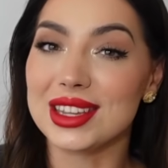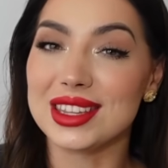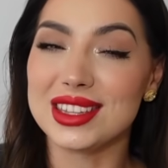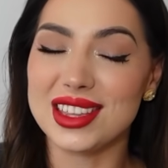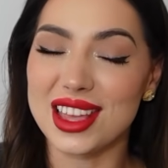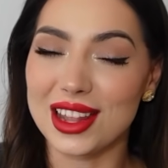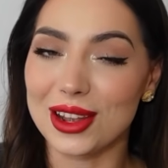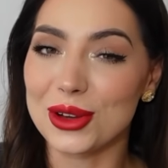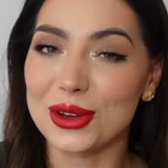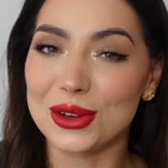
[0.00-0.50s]

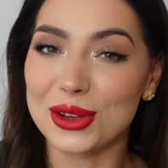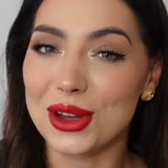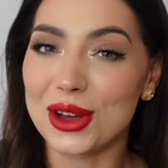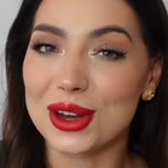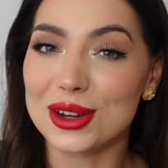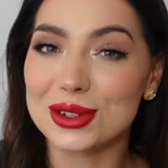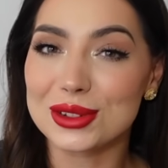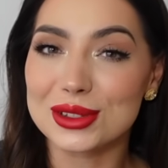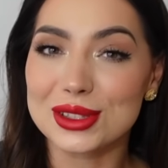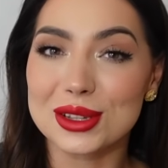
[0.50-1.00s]
yellow
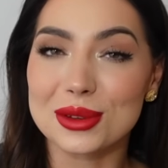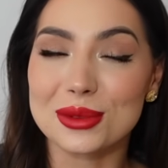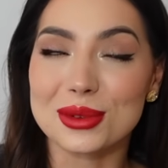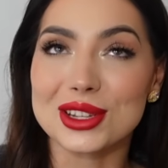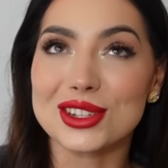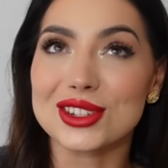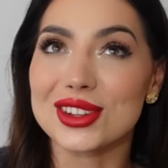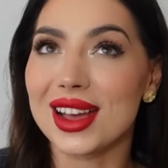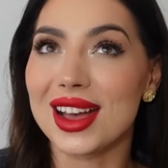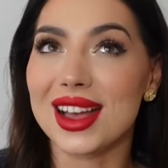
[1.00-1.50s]
gold,
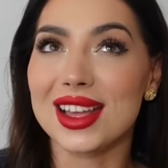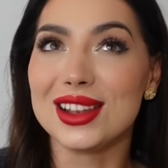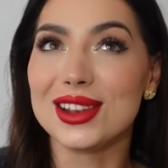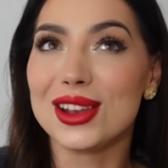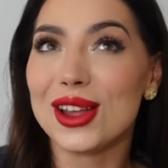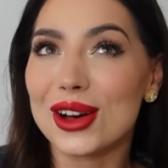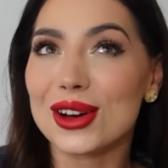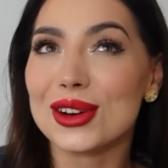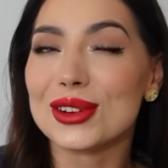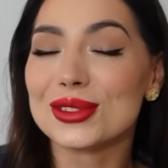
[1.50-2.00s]
which I
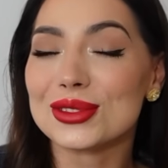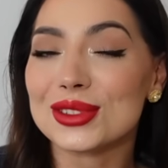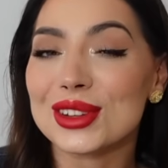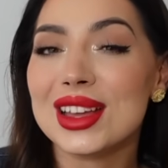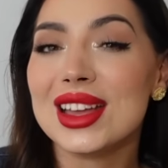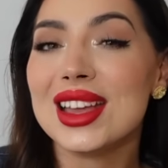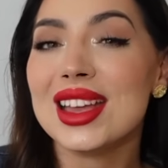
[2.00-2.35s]
love.